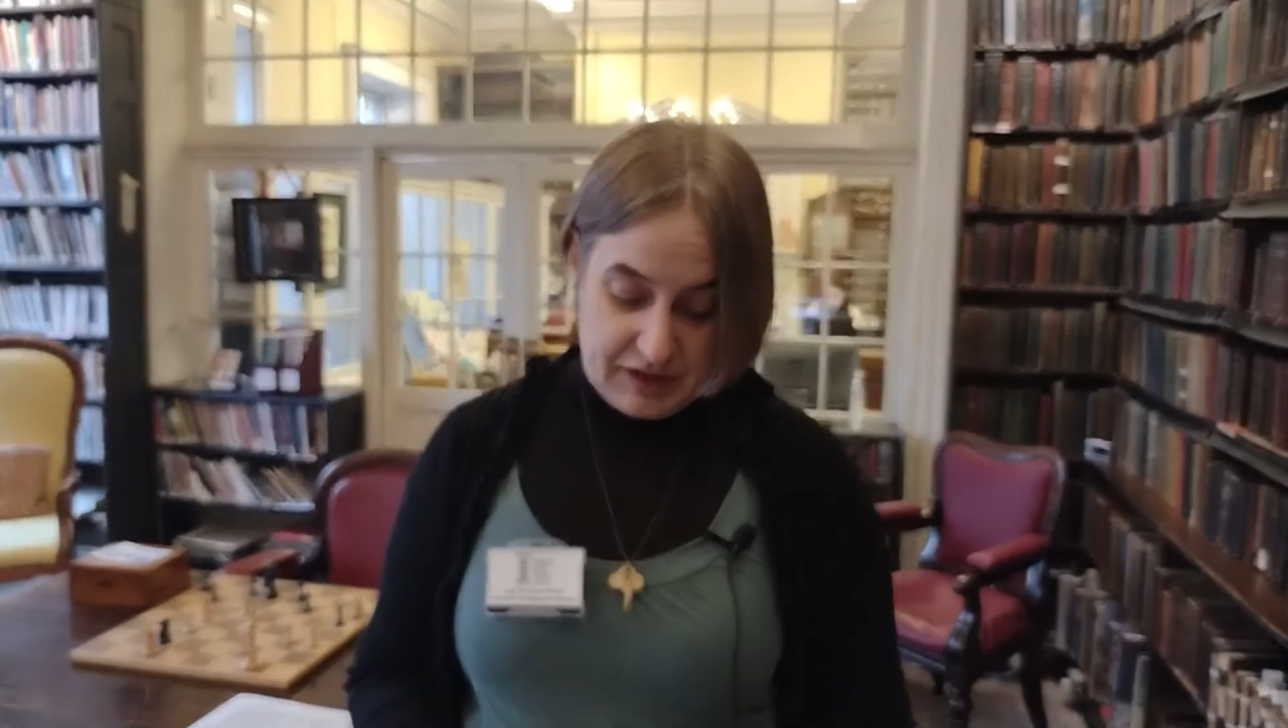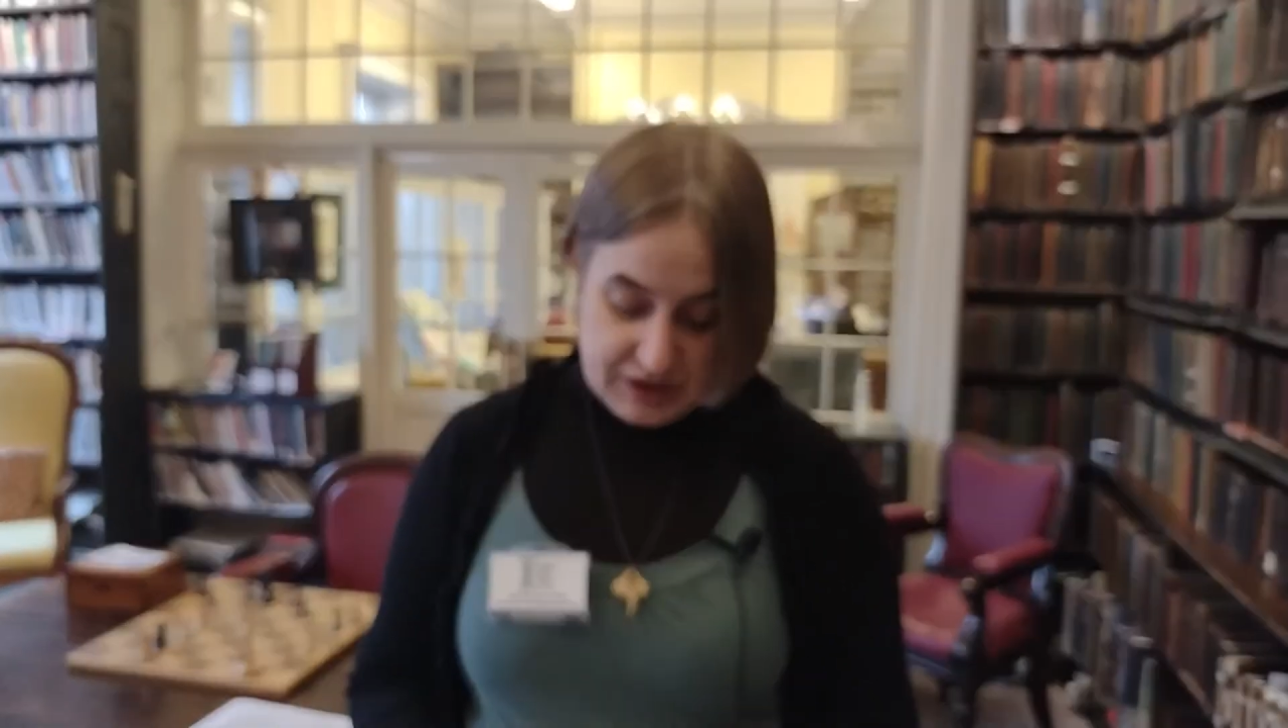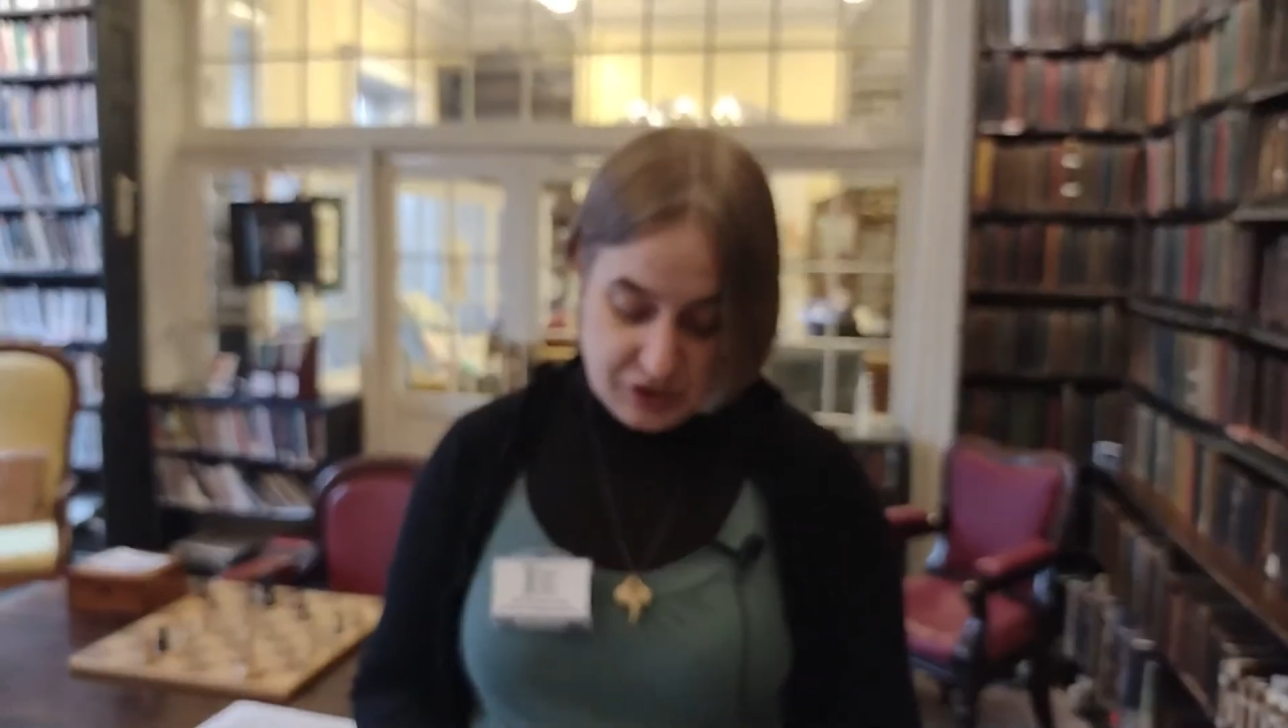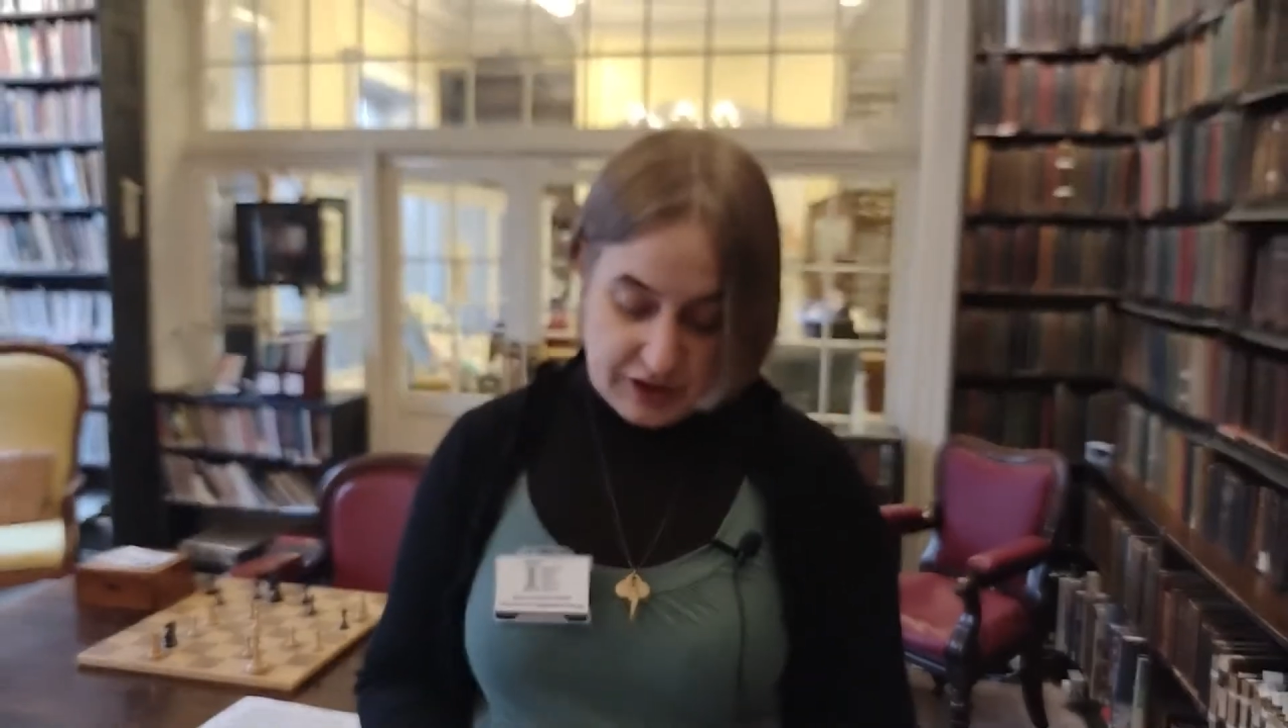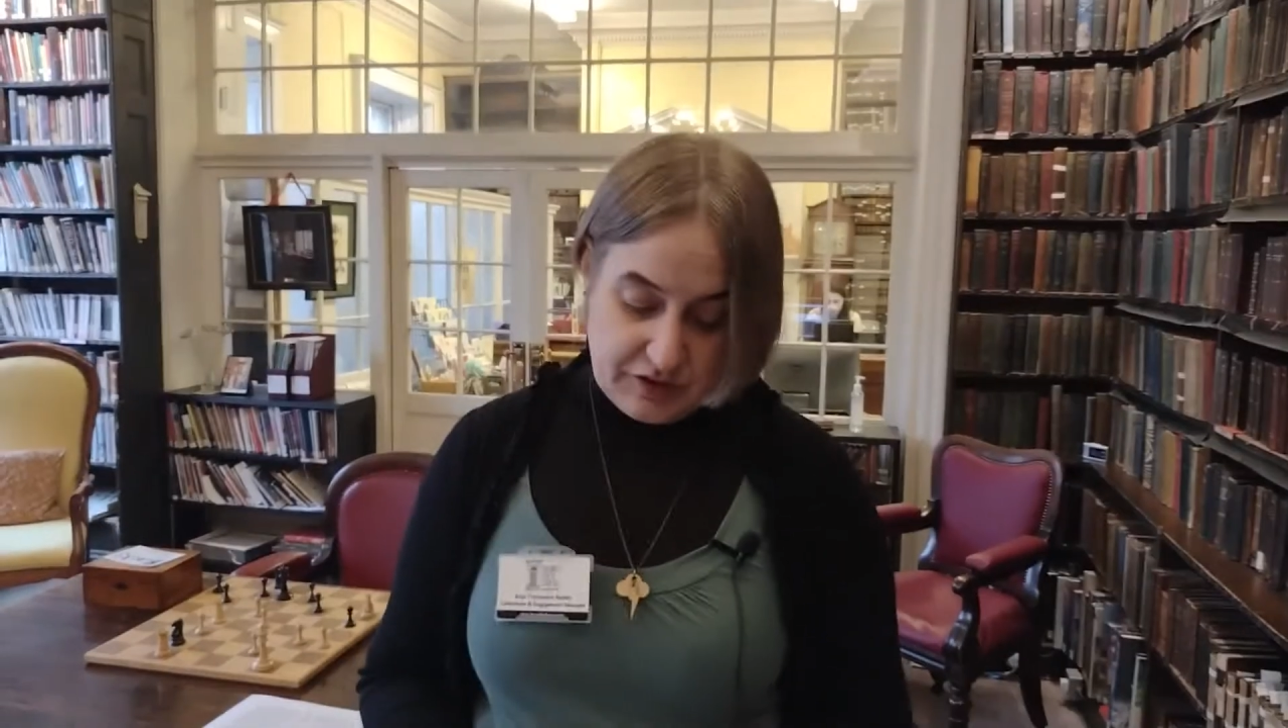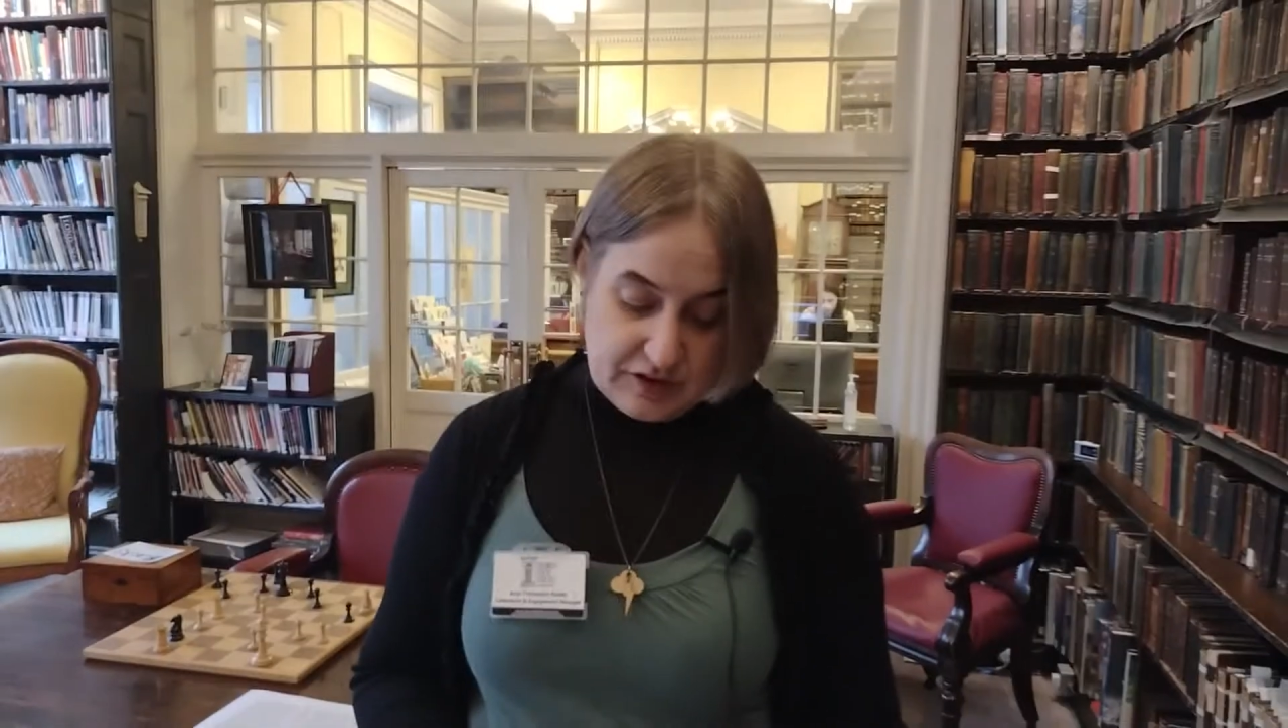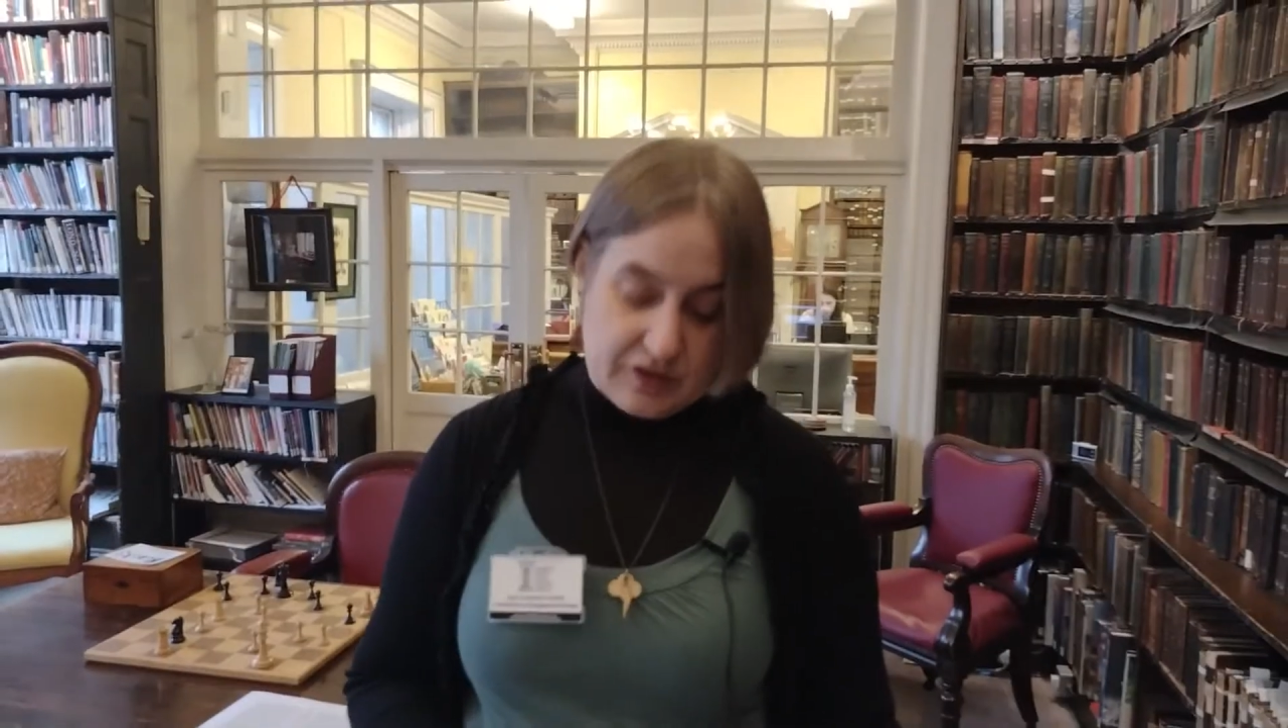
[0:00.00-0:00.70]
interest in